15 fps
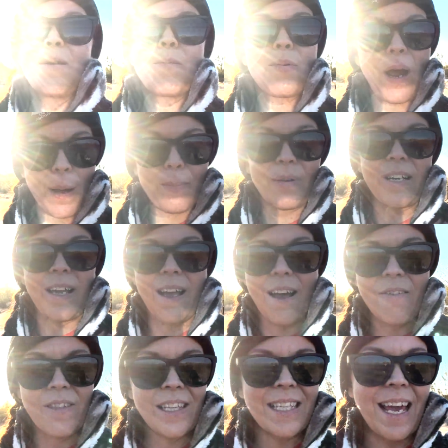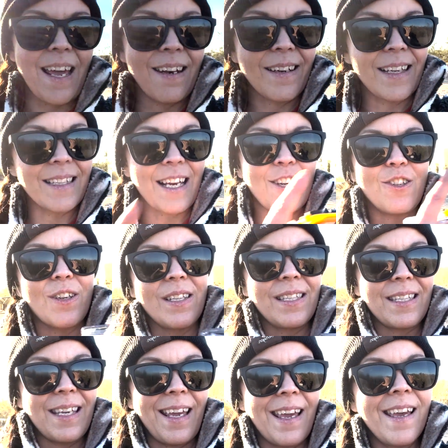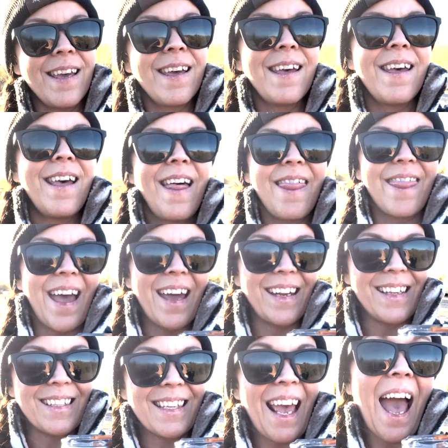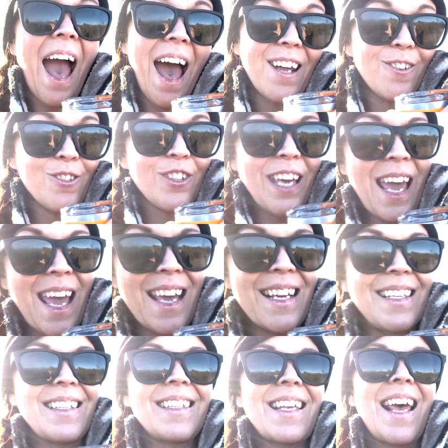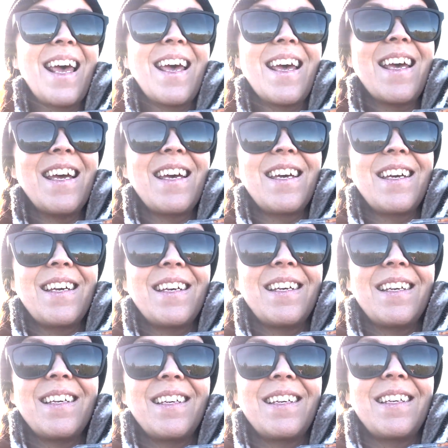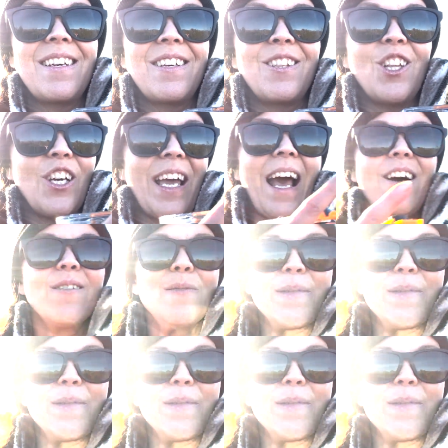property of the tent, because as you can see, that is Cattle King's Lookout,